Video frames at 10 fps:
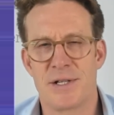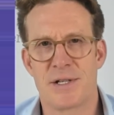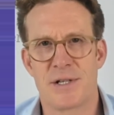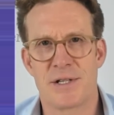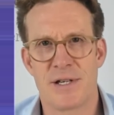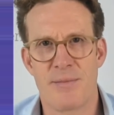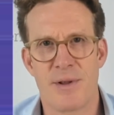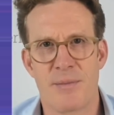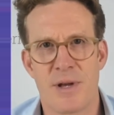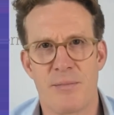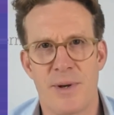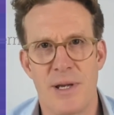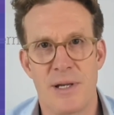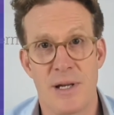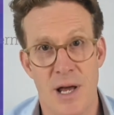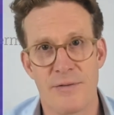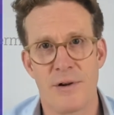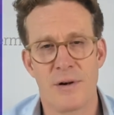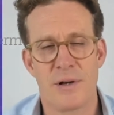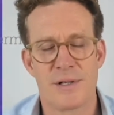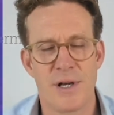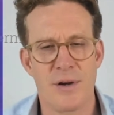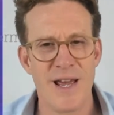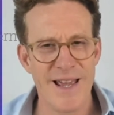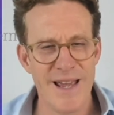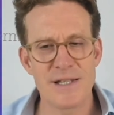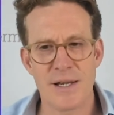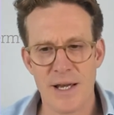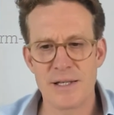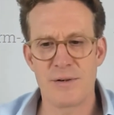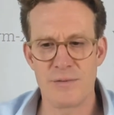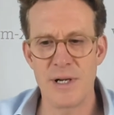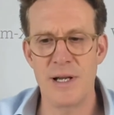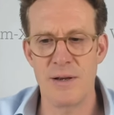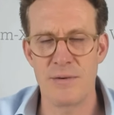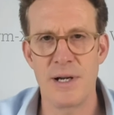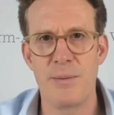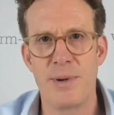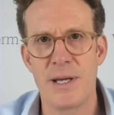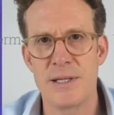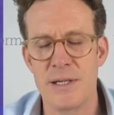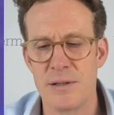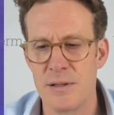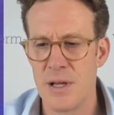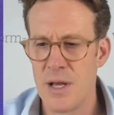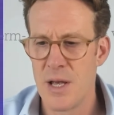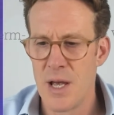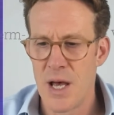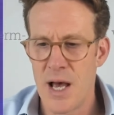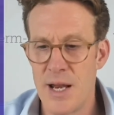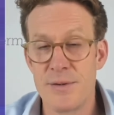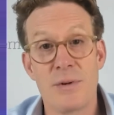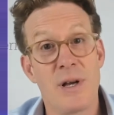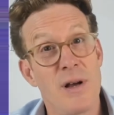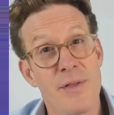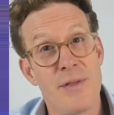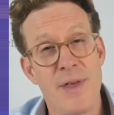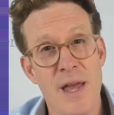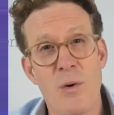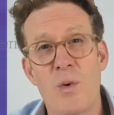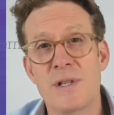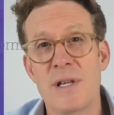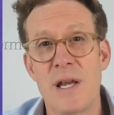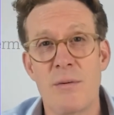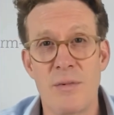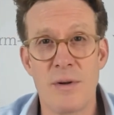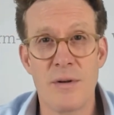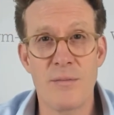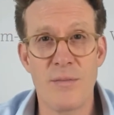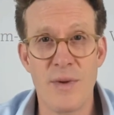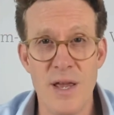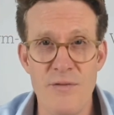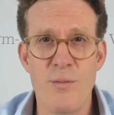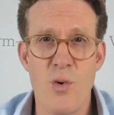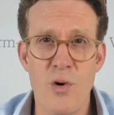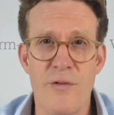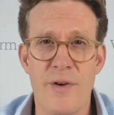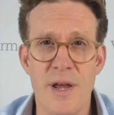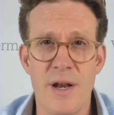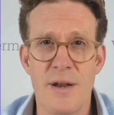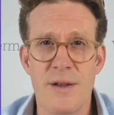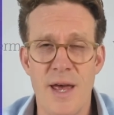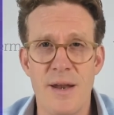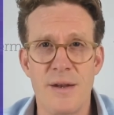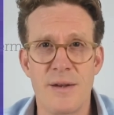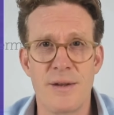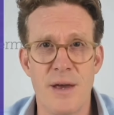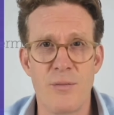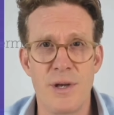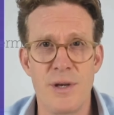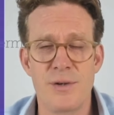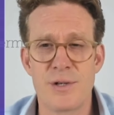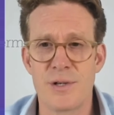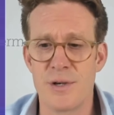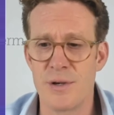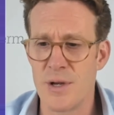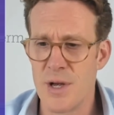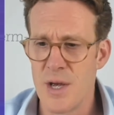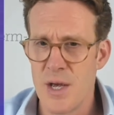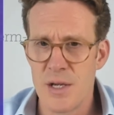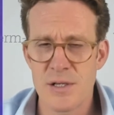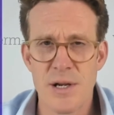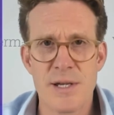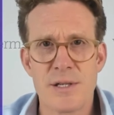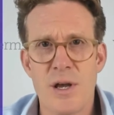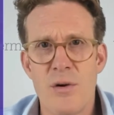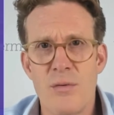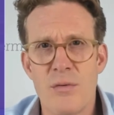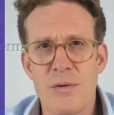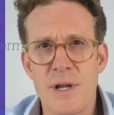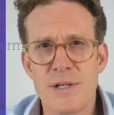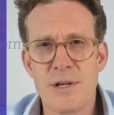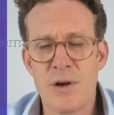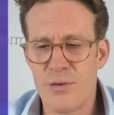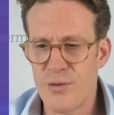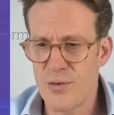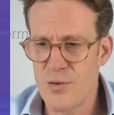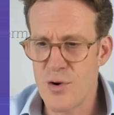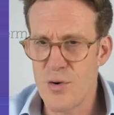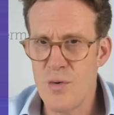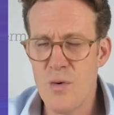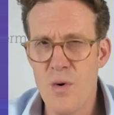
some of them can be lifelong. So it's a really, really big deal, and I think we're seeing even more of it than we used to. So let's go through